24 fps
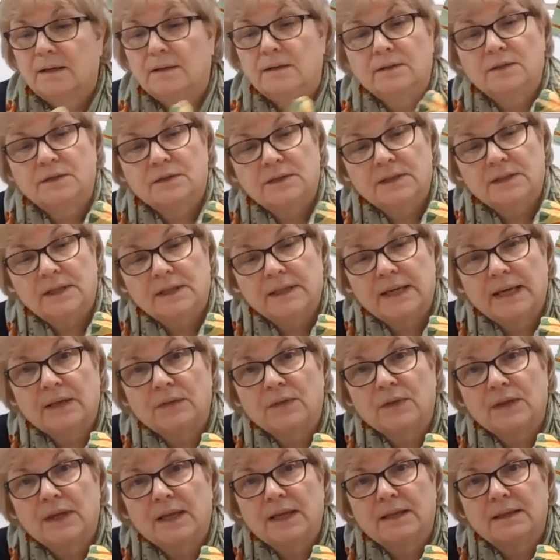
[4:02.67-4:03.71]
and stick
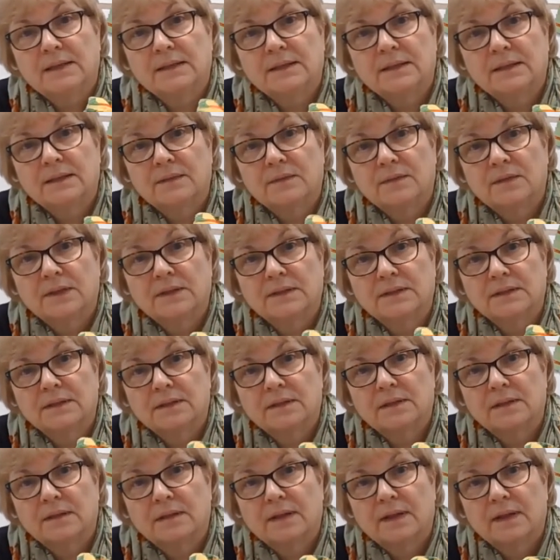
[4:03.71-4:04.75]
down the end that's
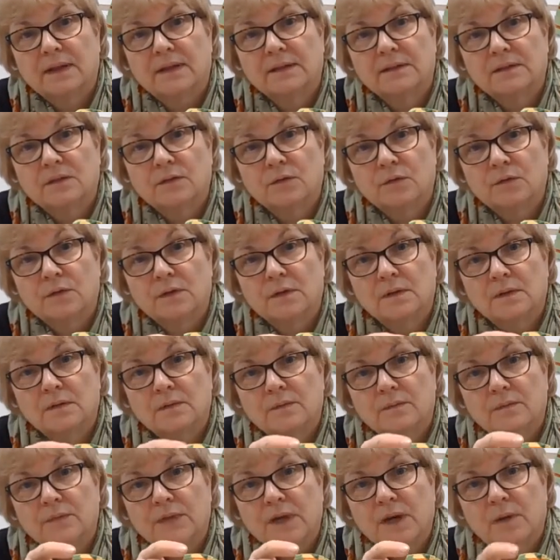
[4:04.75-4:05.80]
on
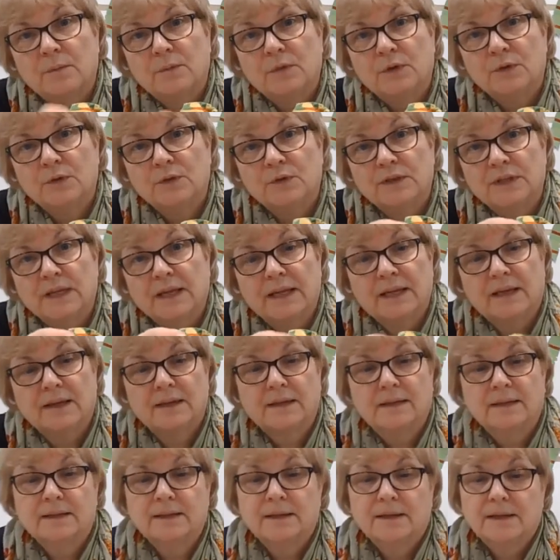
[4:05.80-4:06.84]
come loose here.